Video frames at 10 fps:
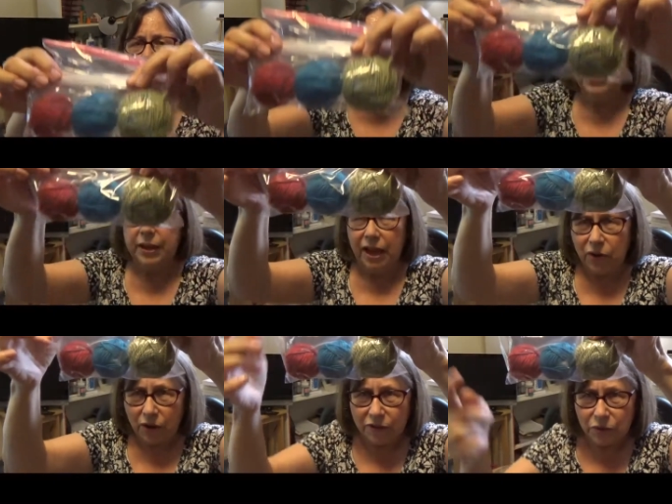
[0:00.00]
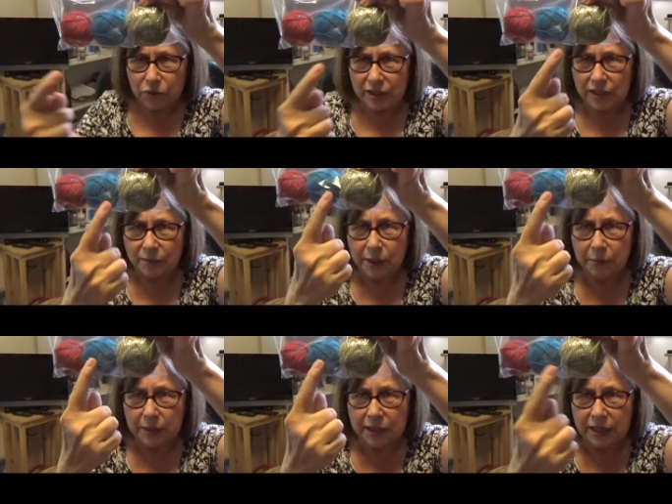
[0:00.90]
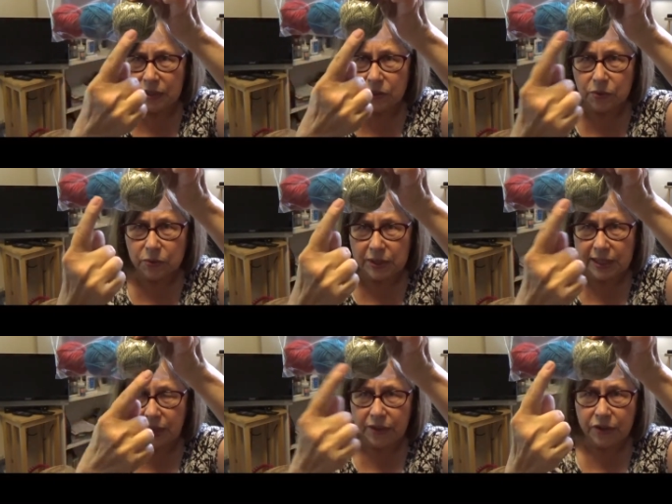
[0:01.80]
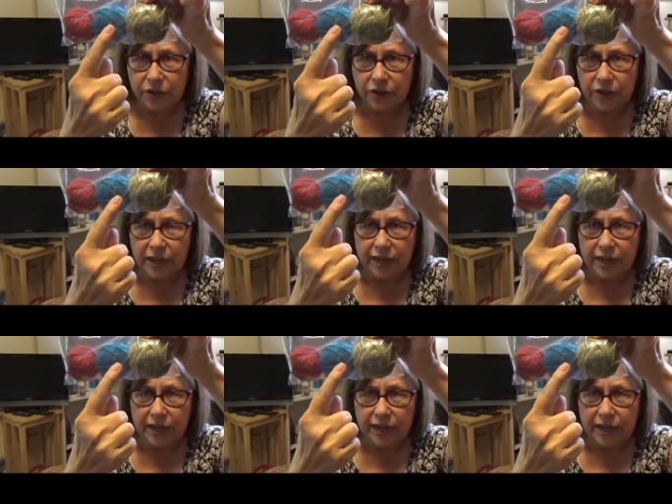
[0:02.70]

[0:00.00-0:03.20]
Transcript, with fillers: you start off using maybe these two together